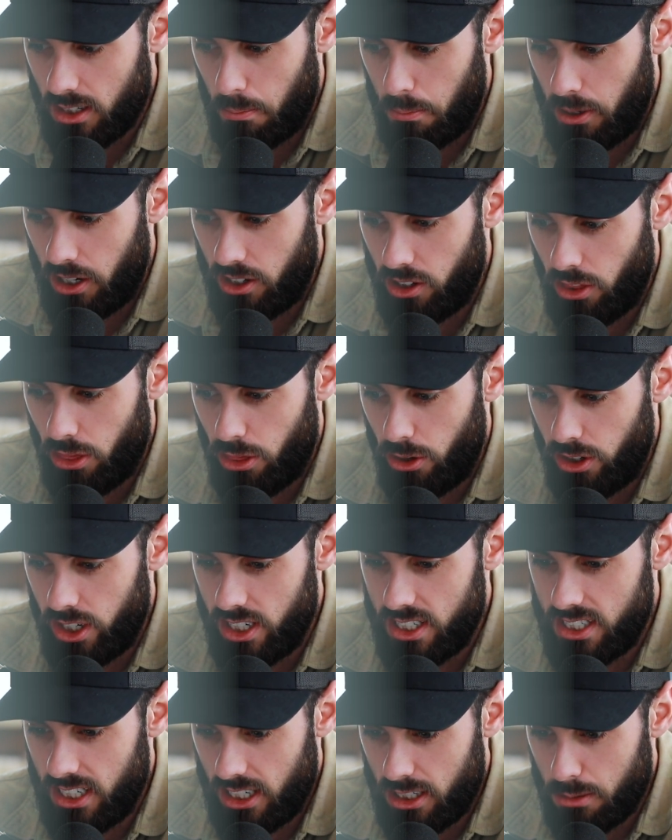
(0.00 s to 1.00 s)
compared to
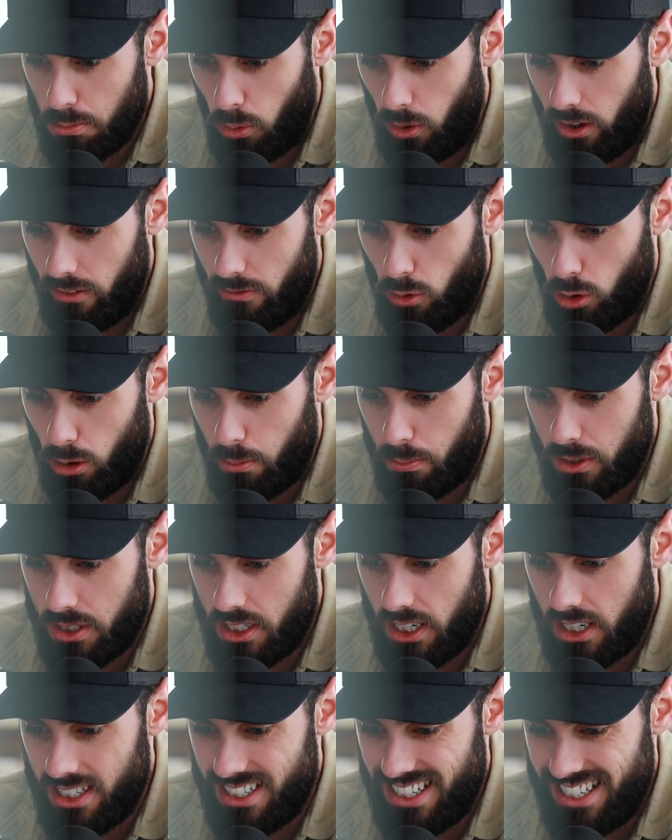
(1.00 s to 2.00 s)

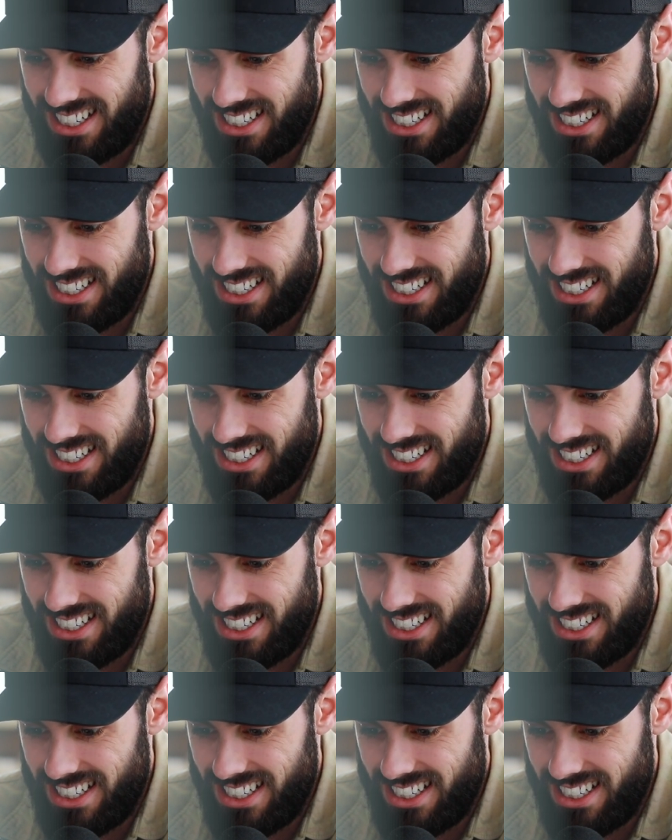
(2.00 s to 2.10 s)
36.4%